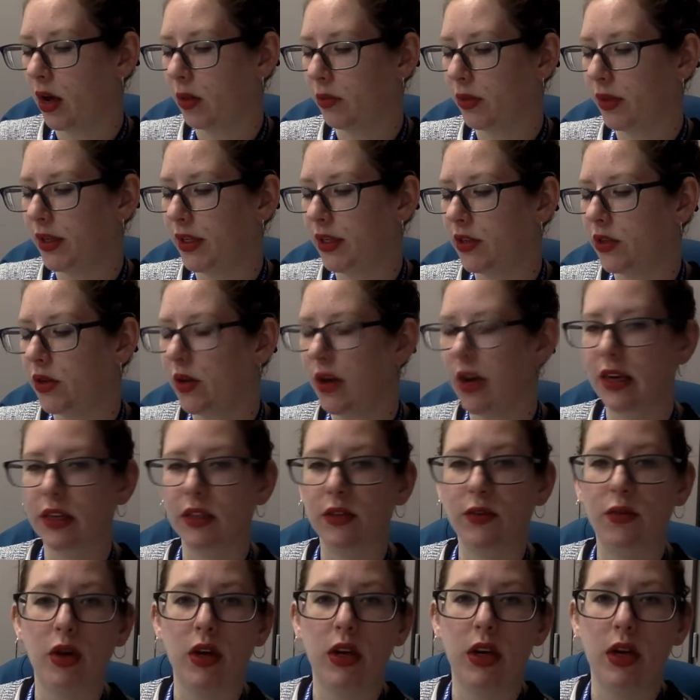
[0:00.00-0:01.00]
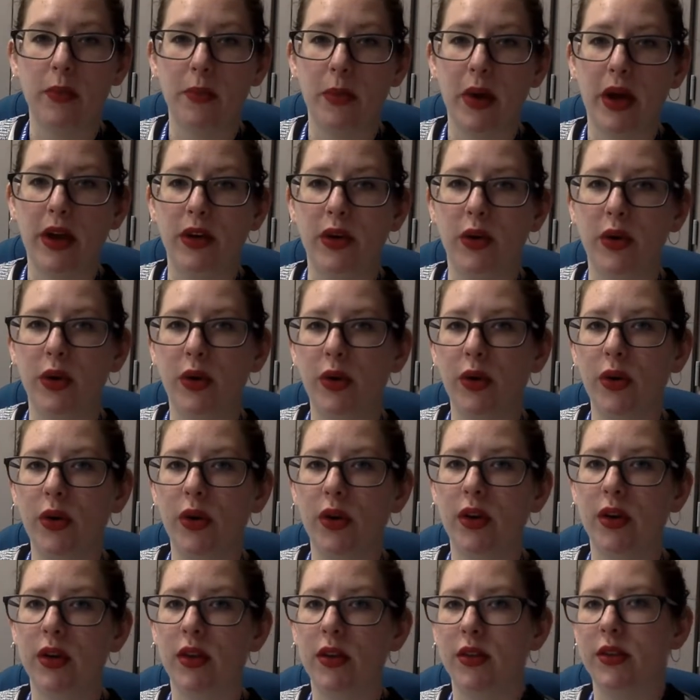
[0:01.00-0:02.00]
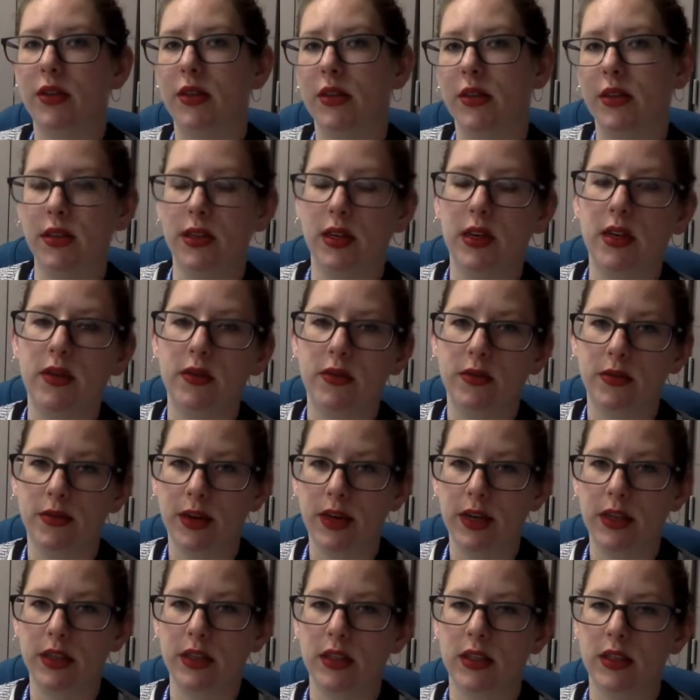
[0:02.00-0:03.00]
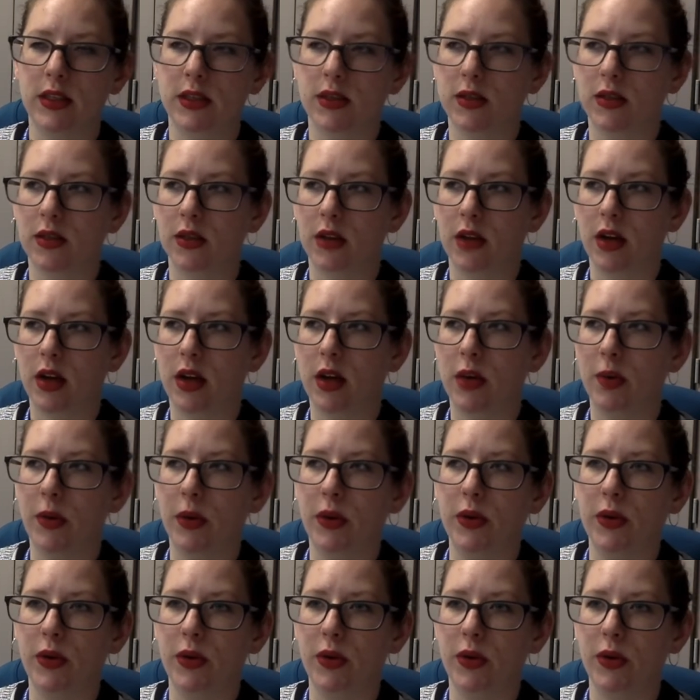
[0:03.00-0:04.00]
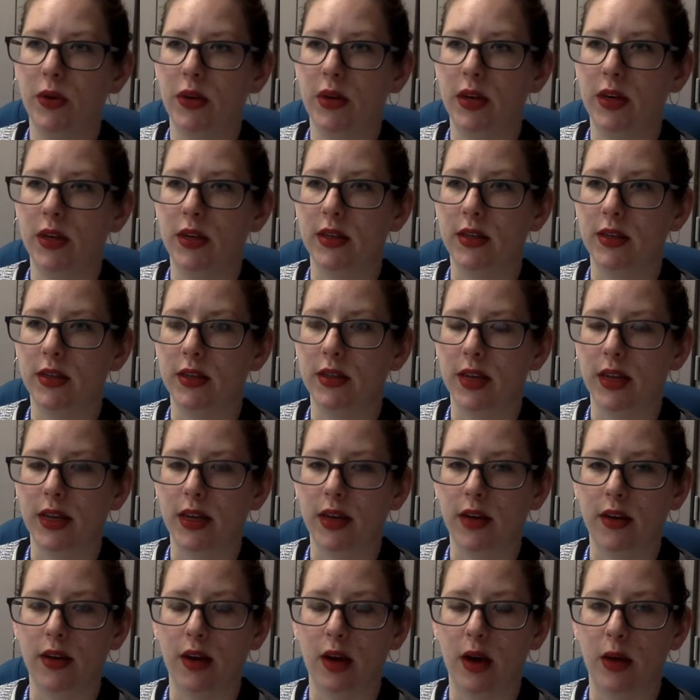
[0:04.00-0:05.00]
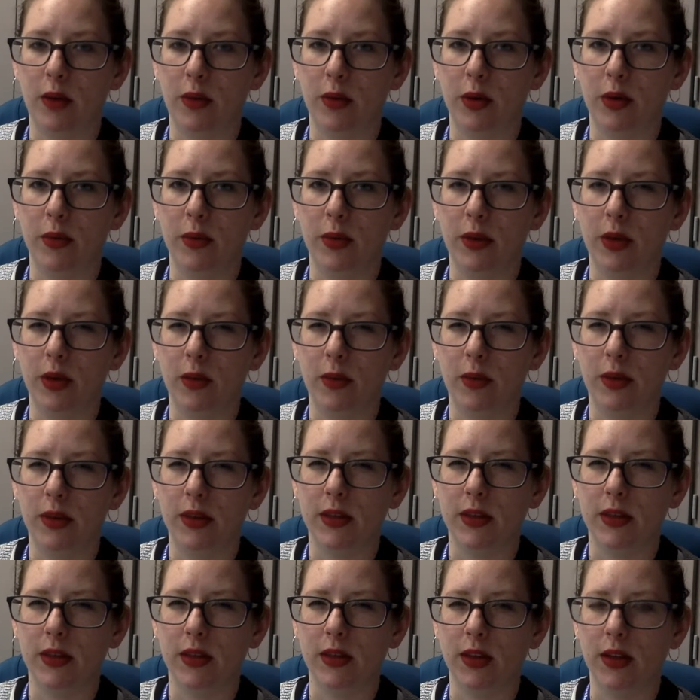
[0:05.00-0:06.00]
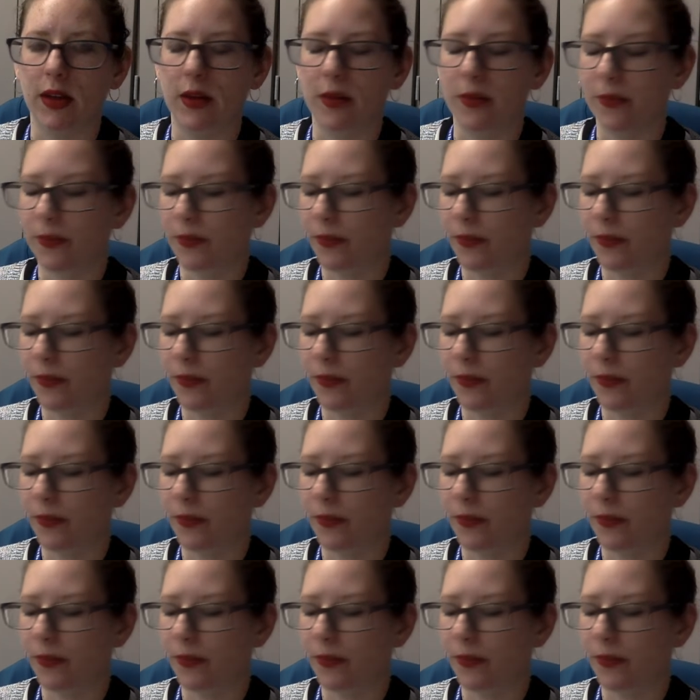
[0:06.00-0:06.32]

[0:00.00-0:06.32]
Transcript: Please don't ask for le menu, because in France, un menu is like a combo meal, basically.